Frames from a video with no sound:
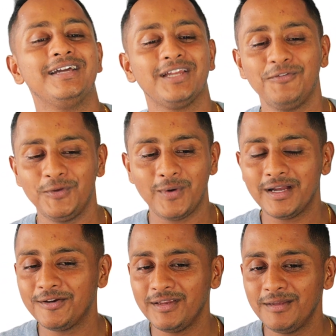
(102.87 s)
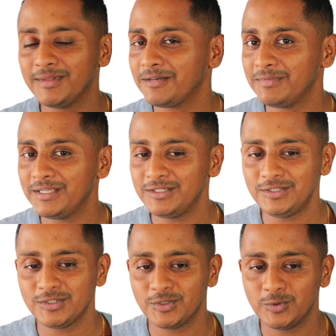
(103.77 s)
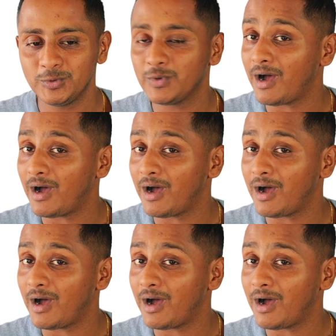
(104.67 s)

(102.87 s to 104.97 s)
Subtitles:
If you agree, that means you